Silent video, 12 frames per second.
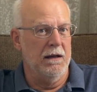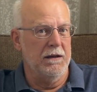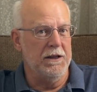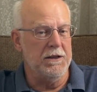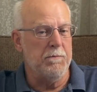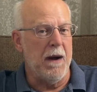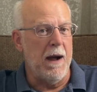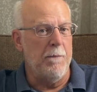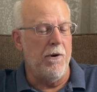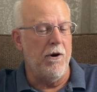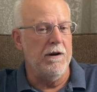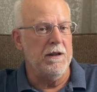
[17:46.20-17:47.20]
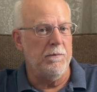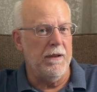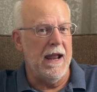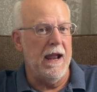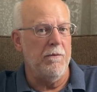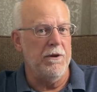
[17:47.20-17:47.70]
just bombard the
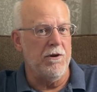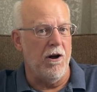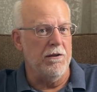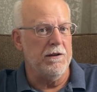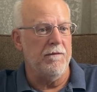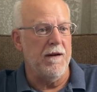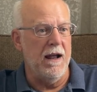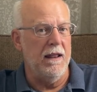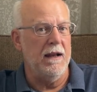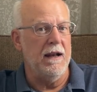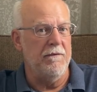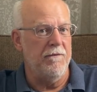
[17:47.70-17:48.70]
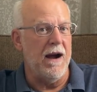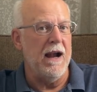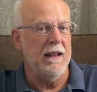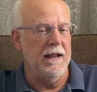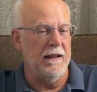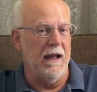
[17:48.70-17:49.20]
plant with ultraviolet and
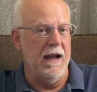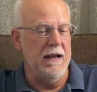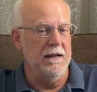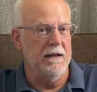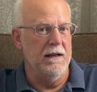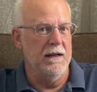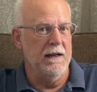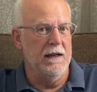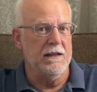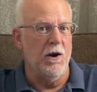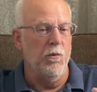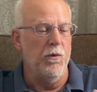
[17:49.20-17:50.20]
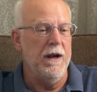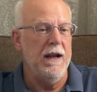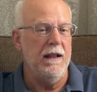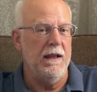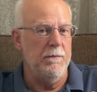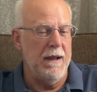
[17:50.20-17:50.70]
violet light to
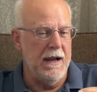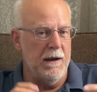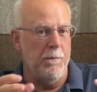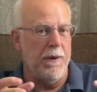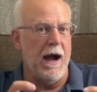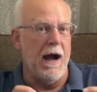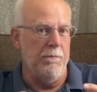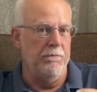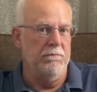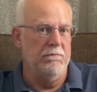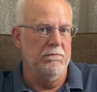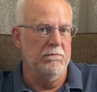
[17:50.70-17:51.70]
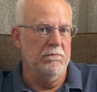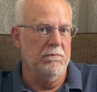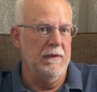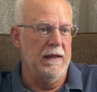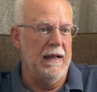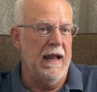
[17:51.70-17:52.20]
really make them pop.
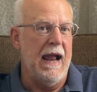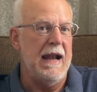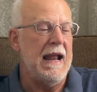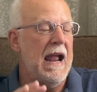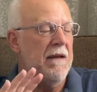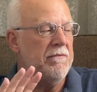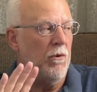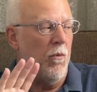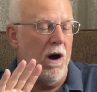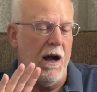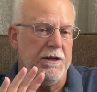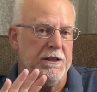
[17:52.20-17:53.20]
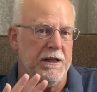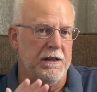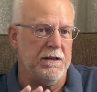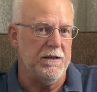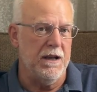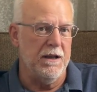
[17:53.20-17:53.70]
And they have to watch it
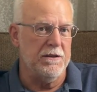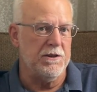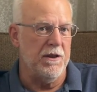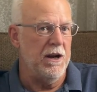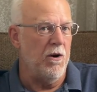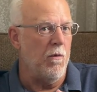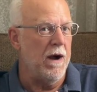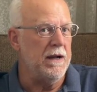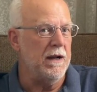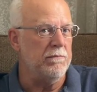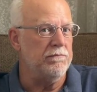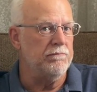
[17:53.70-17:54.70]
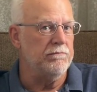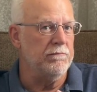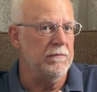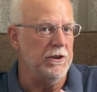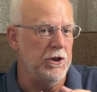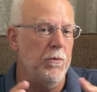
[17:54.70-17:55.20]
so they don't wind up
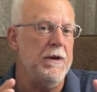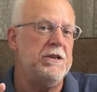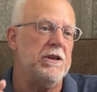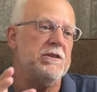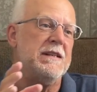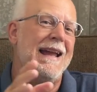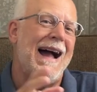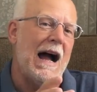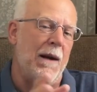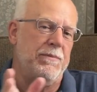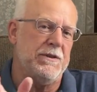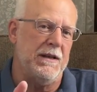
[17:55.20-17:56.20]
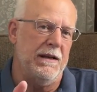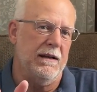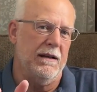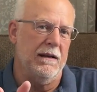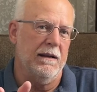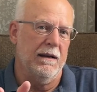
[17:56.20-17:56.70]
doing just the opposite
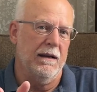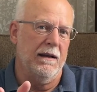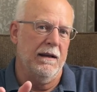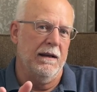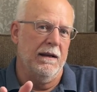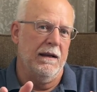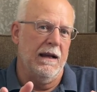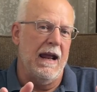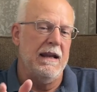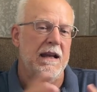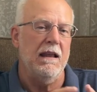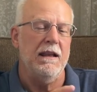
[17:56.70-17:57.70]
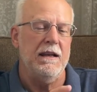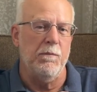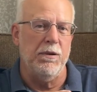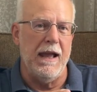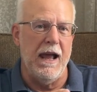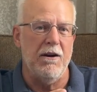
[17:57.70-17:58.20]
and killing the
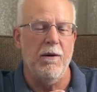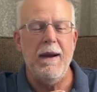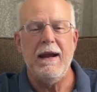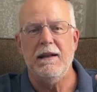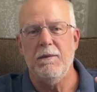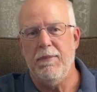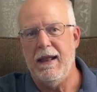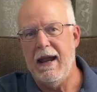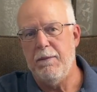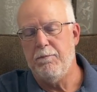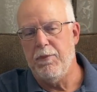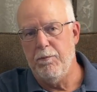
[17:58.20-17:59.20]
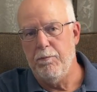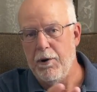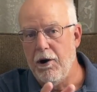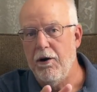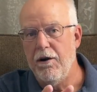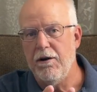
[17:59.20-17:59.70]
plant or making the plant
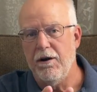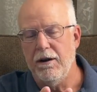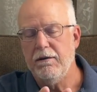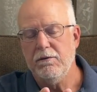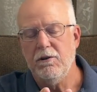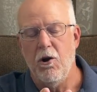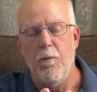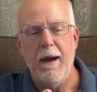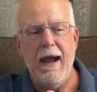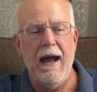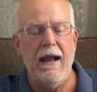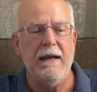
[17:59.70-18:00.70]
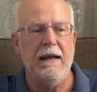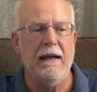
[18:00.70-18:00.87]
burn or go bad.